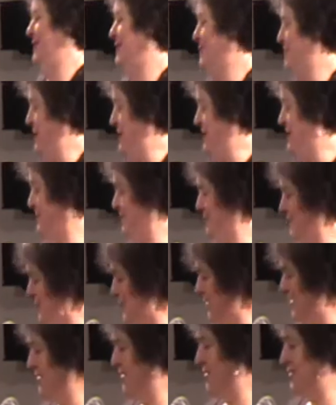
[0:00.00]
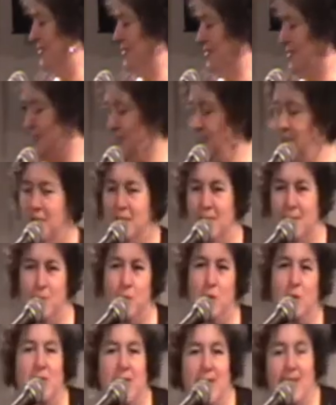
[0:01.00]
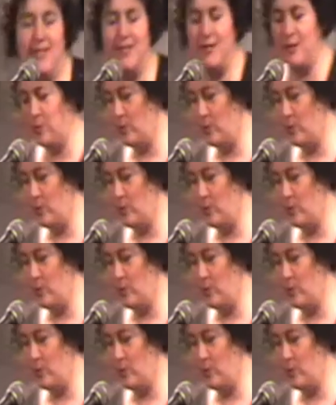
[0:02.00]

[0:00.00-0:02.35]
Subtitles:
That's better. I'm not taking